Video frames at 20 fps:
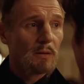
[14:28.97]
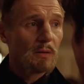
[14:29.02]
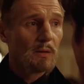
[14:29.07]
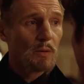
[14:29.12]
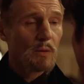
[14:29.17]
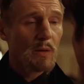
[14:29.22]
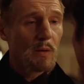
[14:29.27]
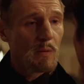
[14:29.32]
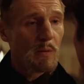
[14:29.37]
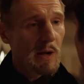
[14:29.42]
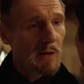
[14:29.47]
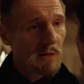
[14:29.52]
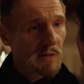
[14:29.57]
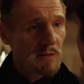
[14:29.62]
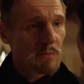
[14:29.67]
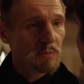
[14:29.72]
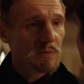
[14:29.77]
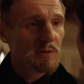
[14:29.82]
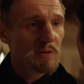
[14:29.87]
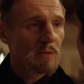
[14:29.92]
You are
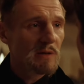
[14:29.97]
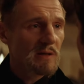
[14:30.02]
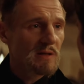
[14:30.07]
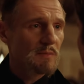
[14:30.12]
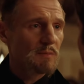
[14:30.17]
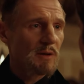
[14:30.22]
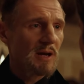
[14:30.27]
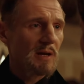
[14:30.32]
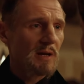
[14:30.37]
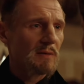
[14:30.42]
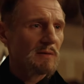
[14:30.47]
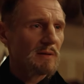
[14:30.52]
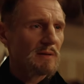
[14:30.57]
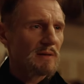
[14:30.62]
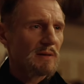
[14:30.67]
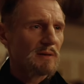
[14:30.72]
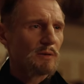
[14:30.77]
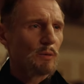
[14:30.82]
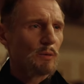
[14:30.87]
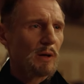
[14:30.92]
welcome to explain the
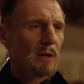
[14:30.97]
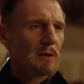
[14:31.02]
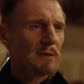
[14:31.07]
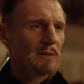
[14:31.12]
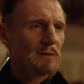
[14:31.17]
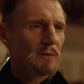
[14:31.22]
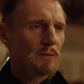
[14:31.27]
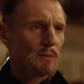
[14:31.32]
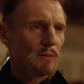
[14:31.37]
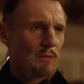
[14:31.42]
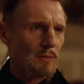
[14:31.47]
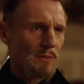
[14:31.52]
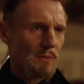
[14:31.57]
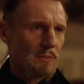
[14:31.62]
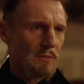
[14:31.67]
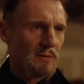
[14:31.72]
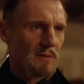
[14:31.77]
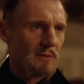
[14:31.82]
situation to them.